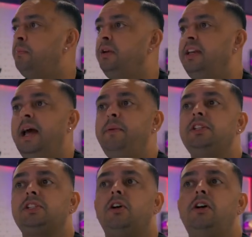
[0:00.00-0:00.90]
But now
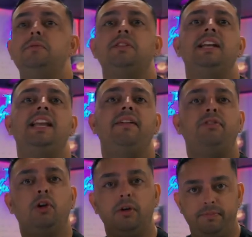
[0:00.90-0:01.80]
it's time to
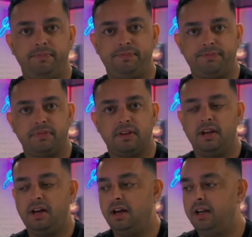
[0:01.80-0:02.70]
level
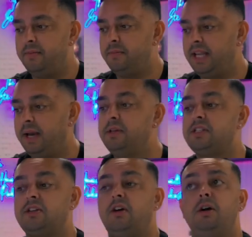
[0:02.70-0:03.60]
up. Now
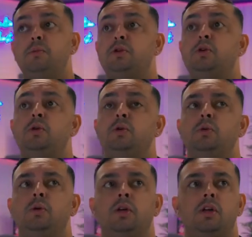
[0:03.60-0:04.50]
it's time to